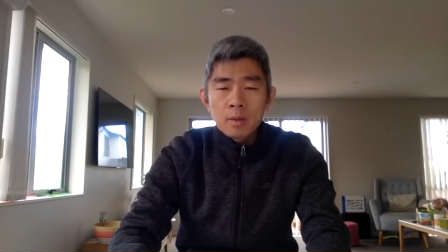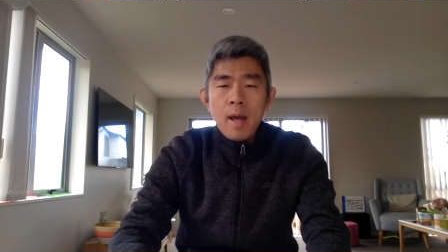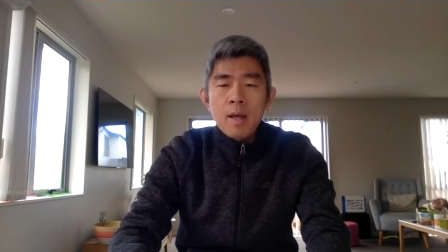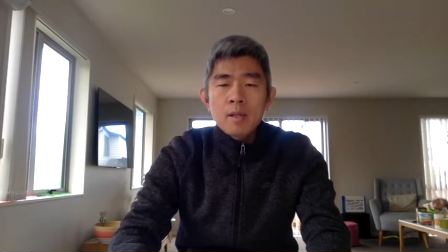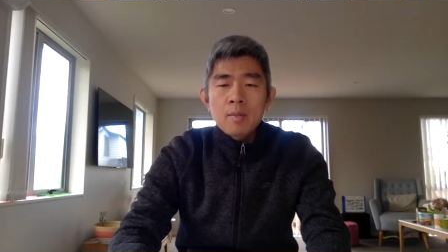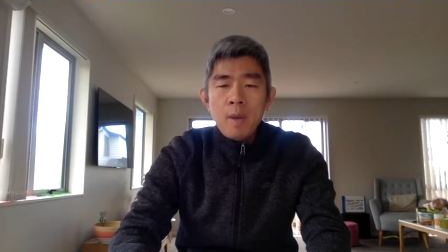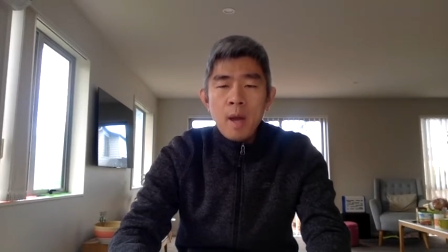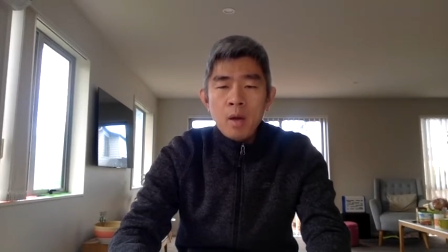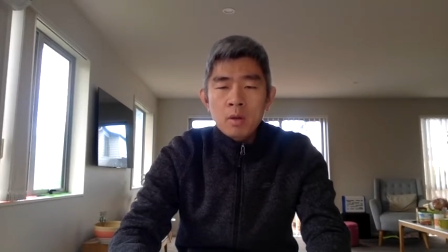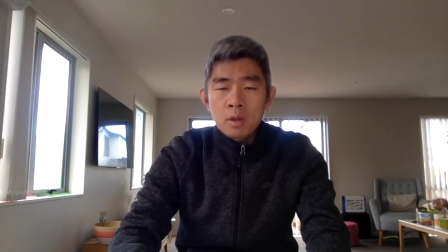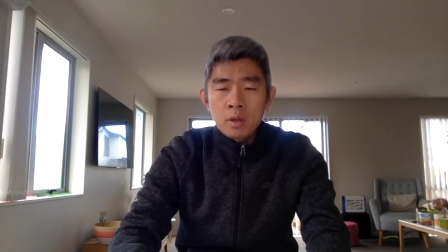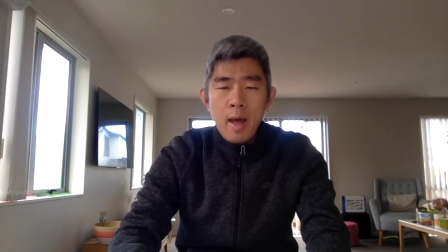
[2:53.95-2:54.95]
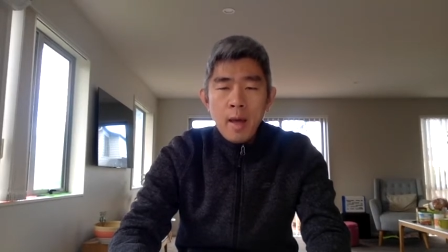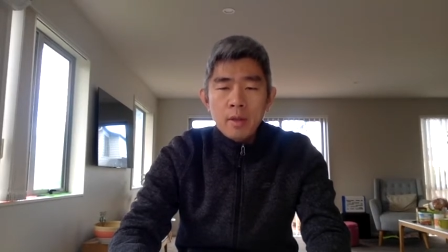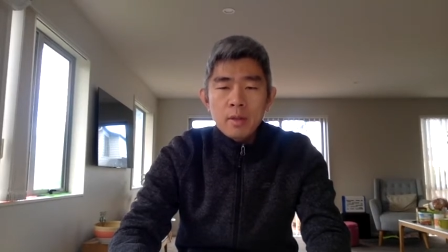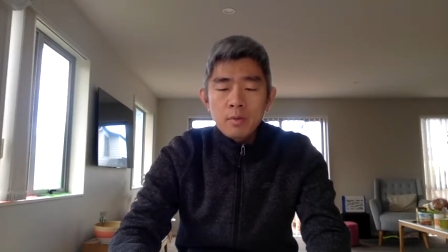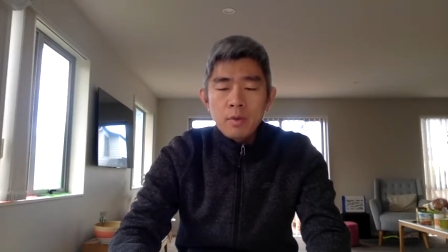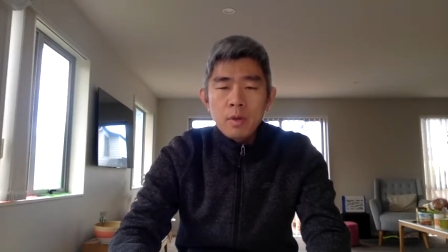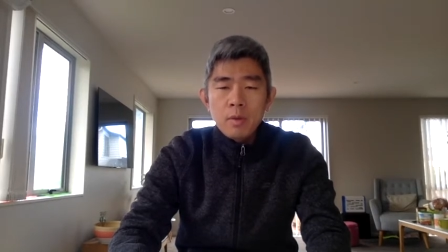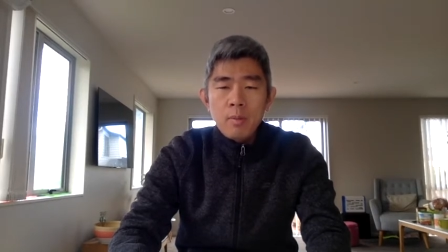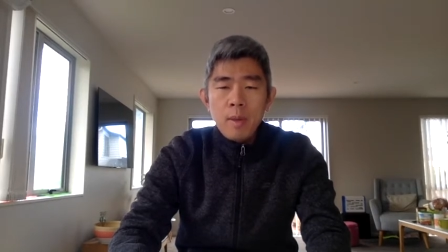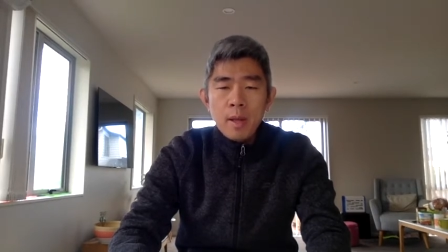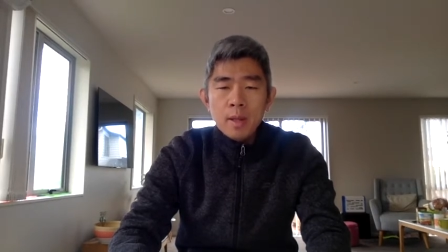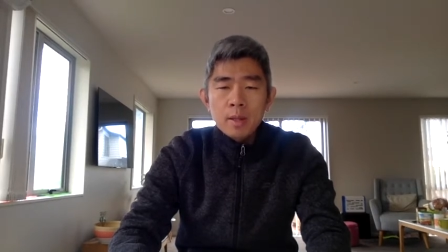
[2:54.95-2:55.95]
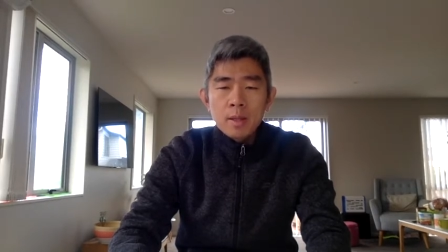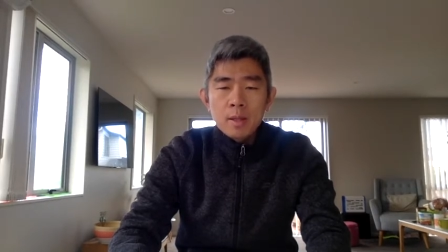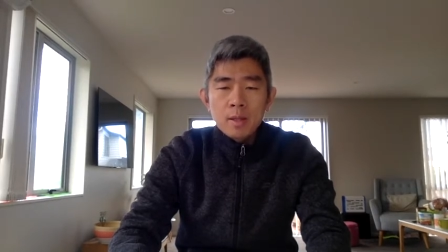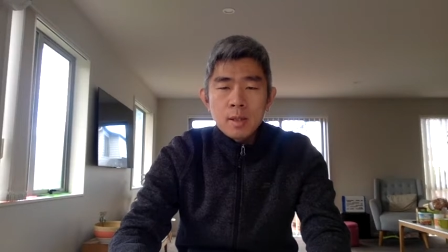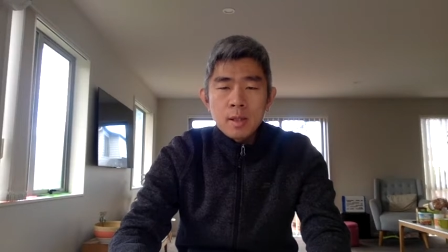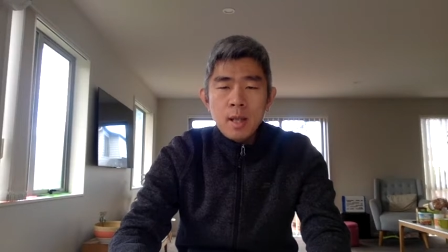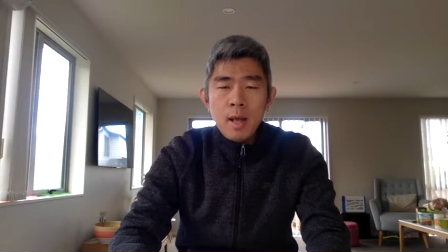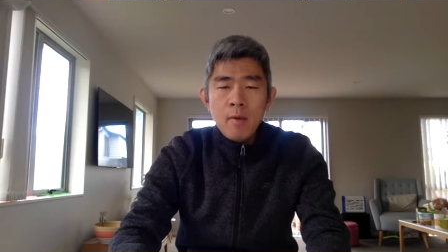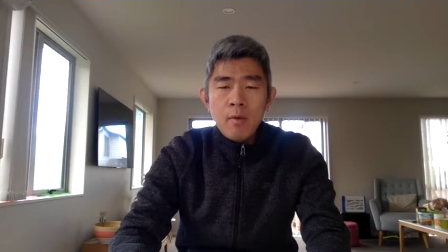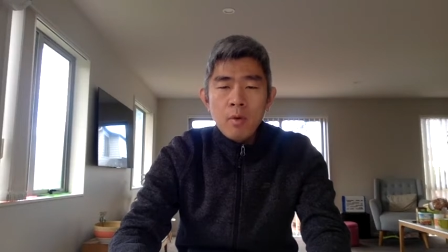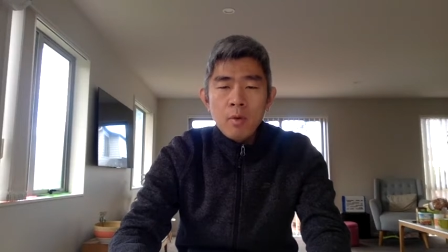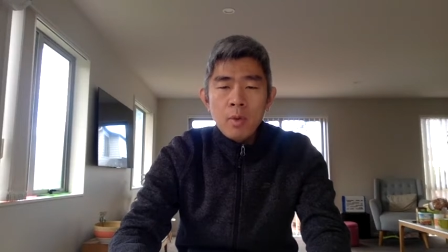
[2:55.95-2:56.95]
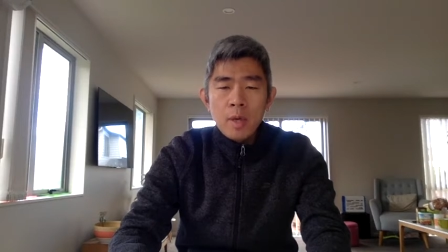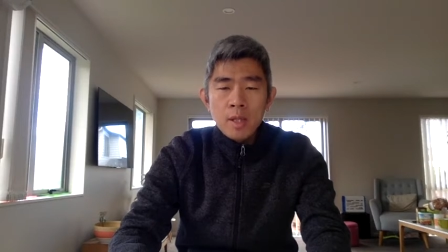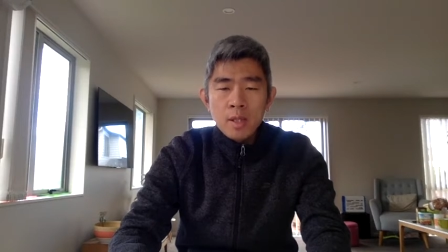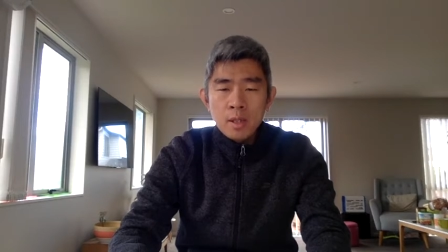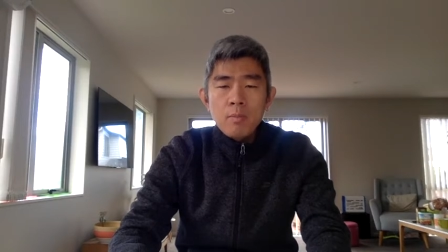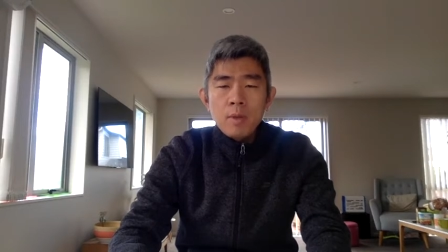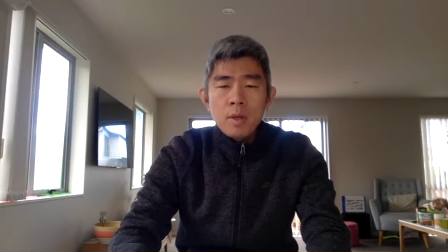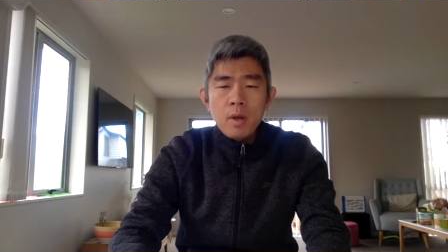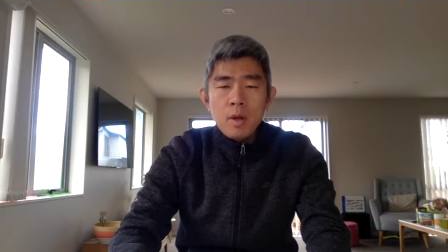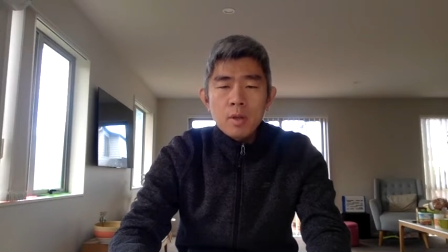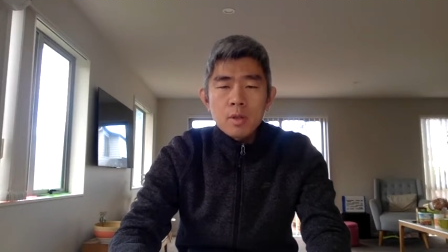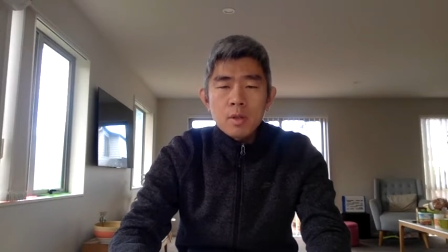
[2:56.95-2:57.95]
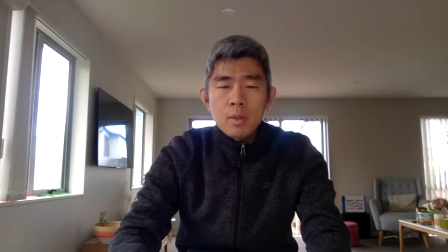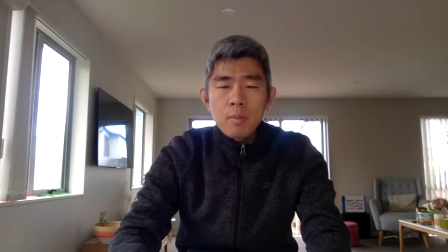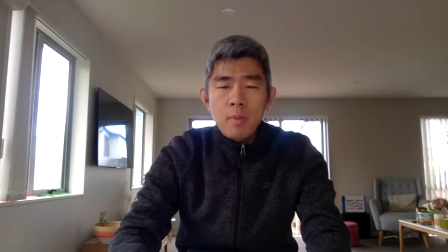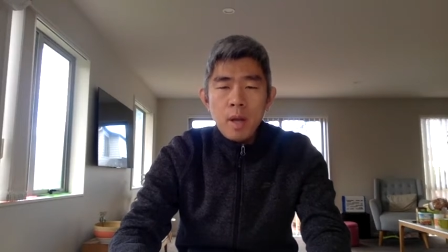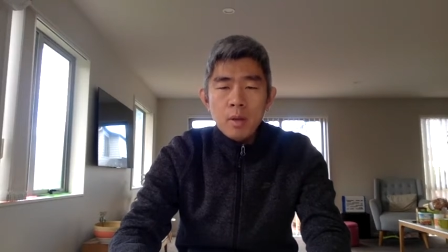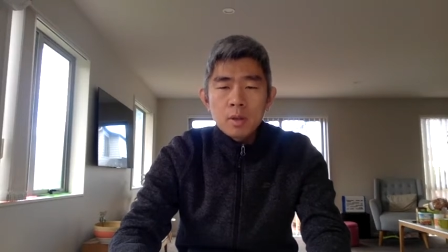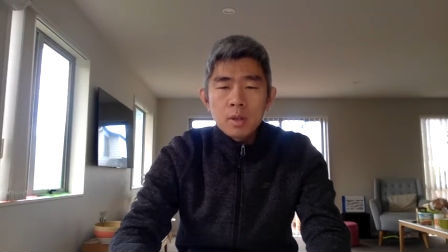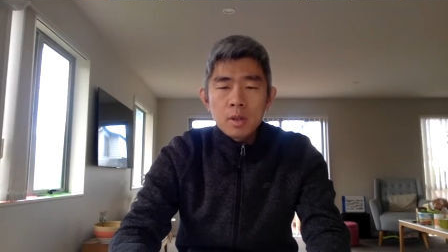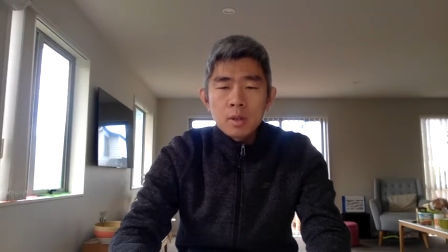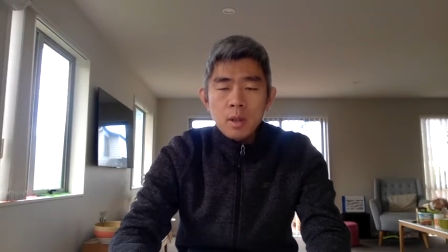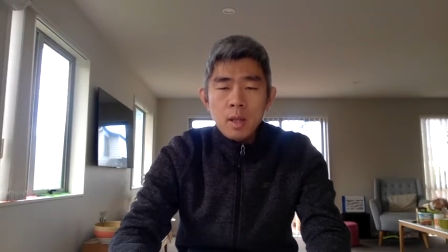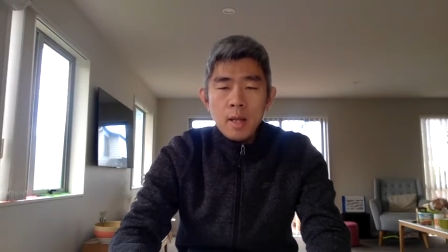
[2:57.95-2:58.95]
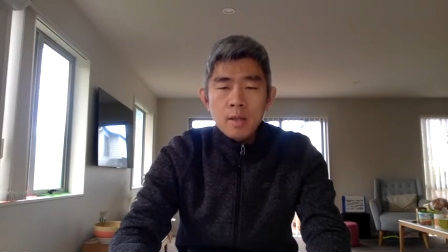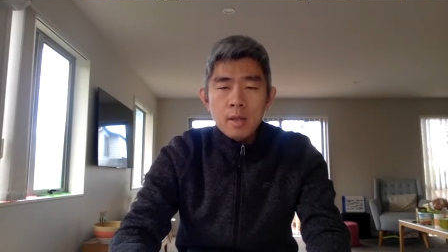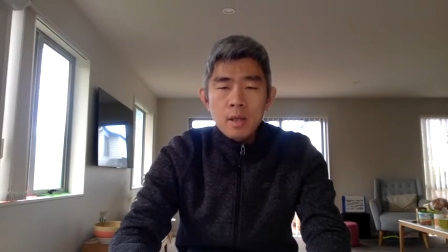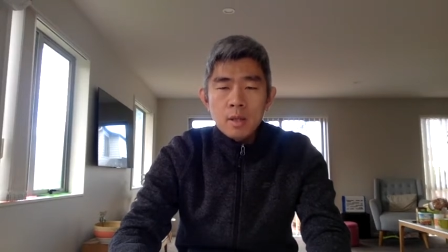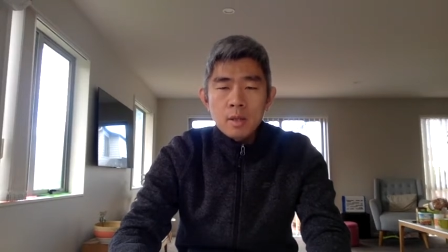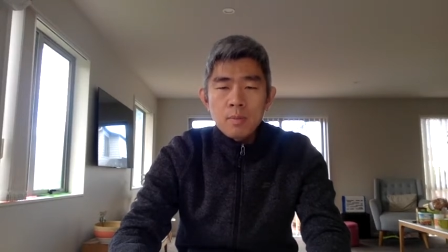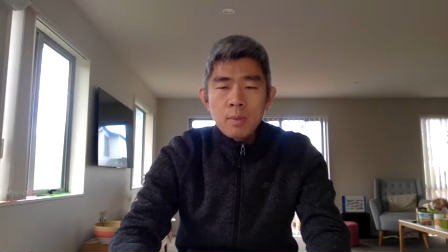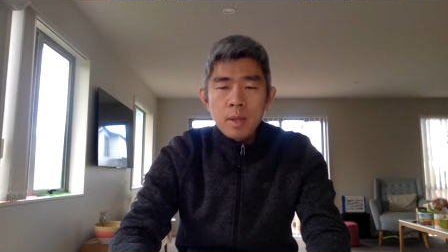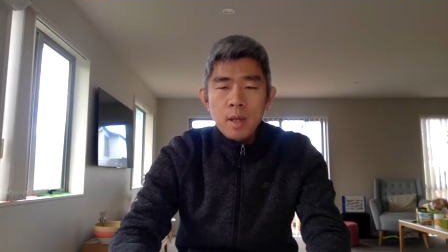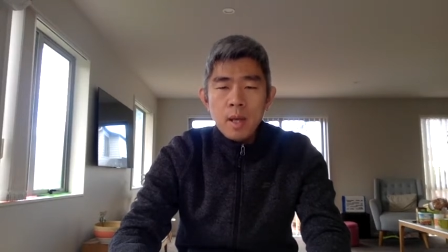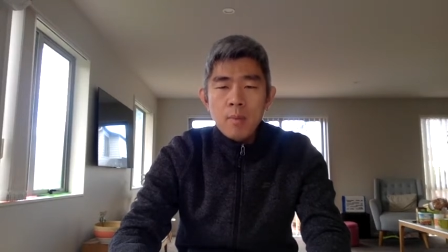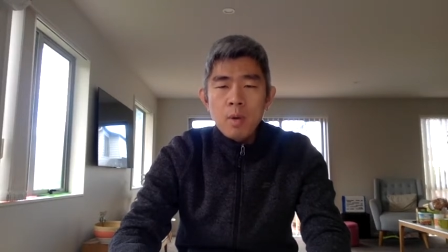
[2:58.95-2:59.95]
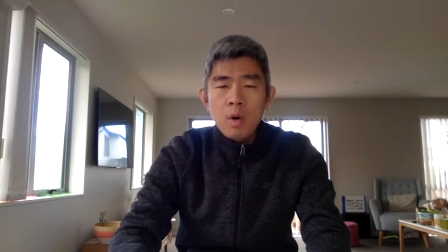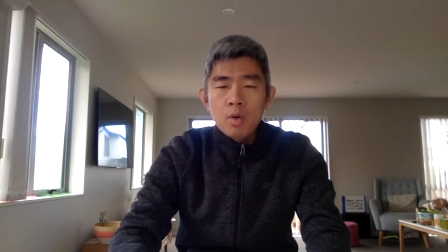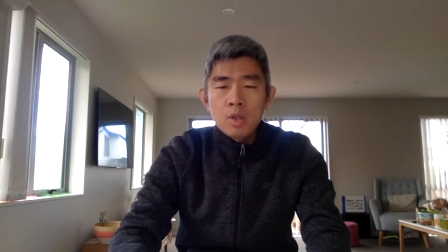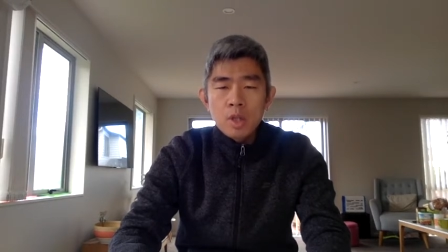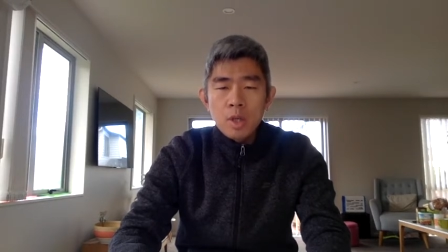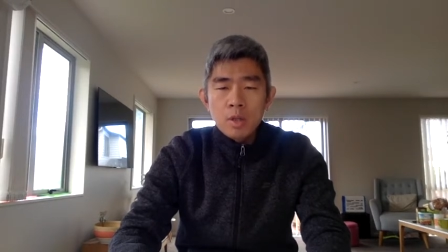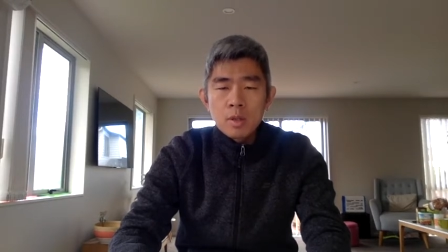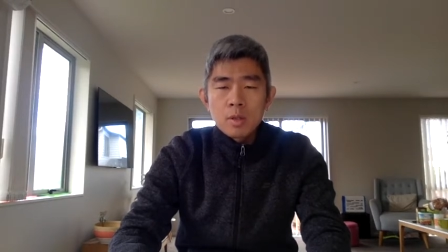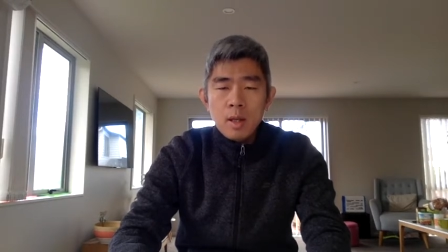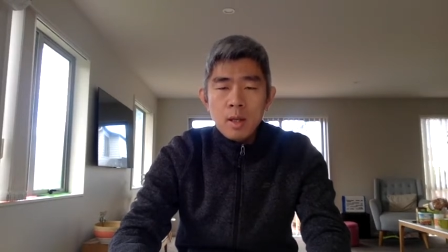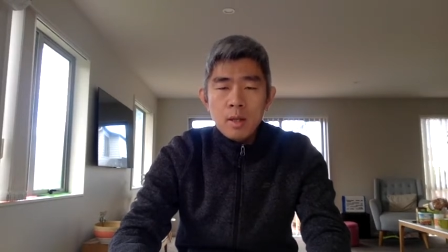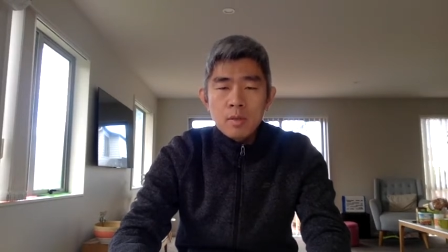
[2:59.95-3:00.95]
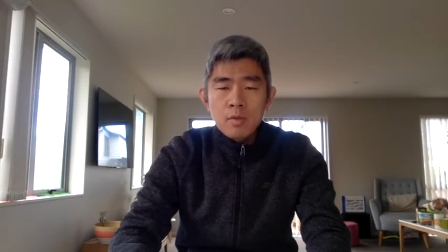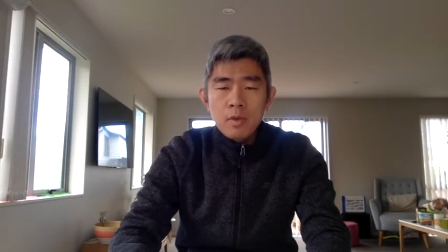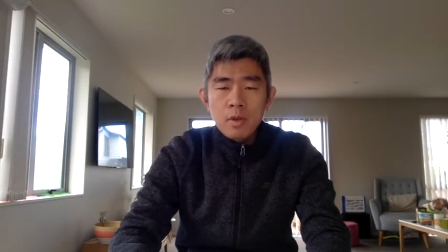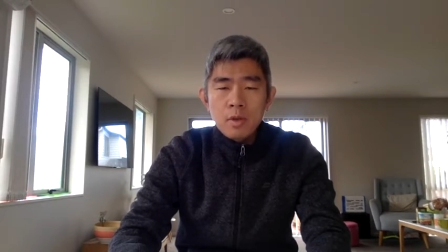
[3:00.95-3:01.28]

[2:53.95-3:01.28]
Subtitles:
As melt, it will make the sea level rising. Because the melting glaciers became oceans, this will